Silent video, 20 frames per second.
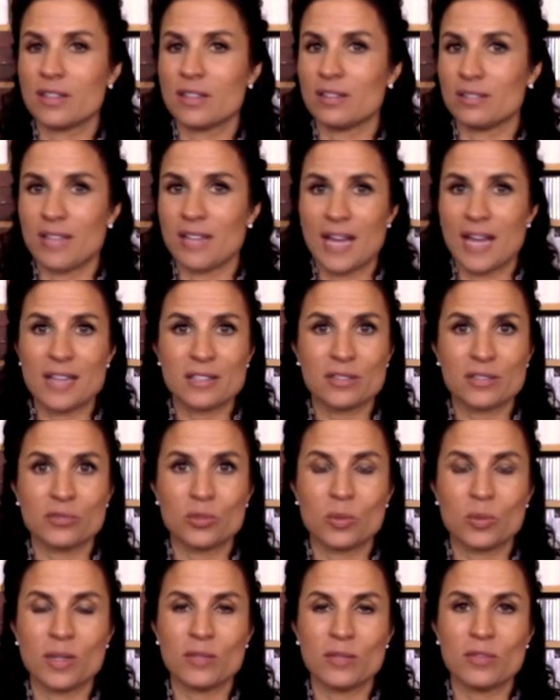the last of
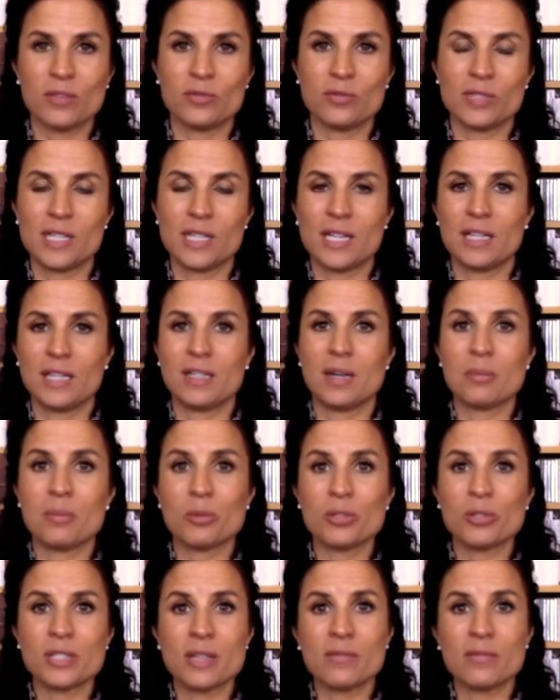2015, number
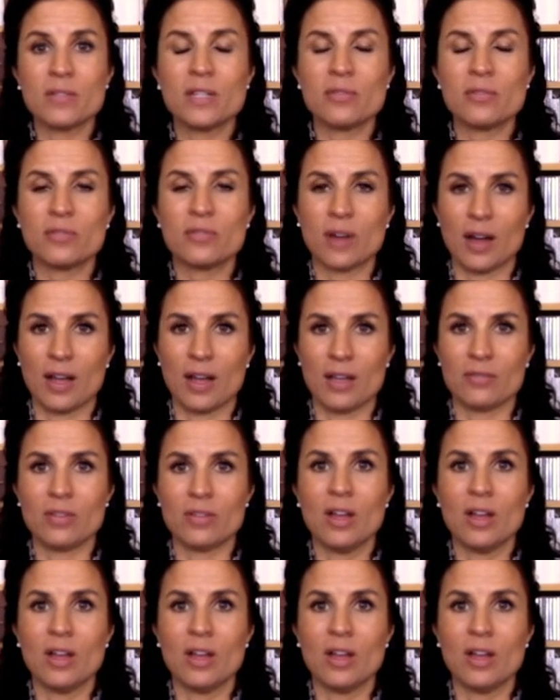75,